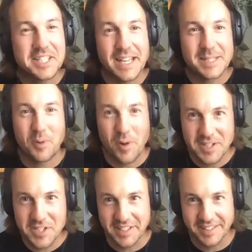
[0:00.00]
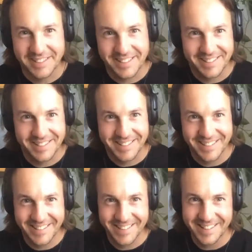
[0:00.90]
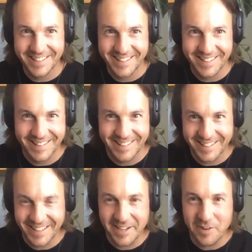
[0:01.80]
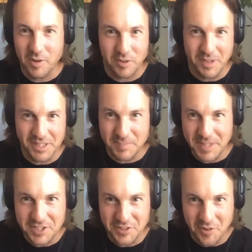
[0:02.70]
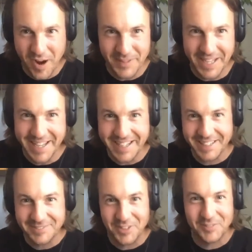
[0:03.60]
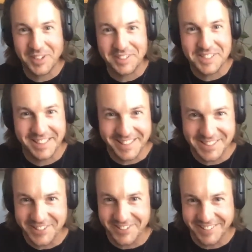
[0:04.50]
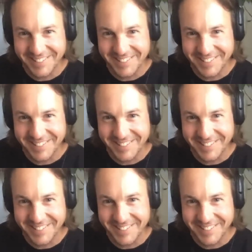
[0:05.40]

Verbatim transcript: an aspiration. Yeah. It is definitely an aspiration. Anyway, with my speech and drama haircut, what, what else can I do?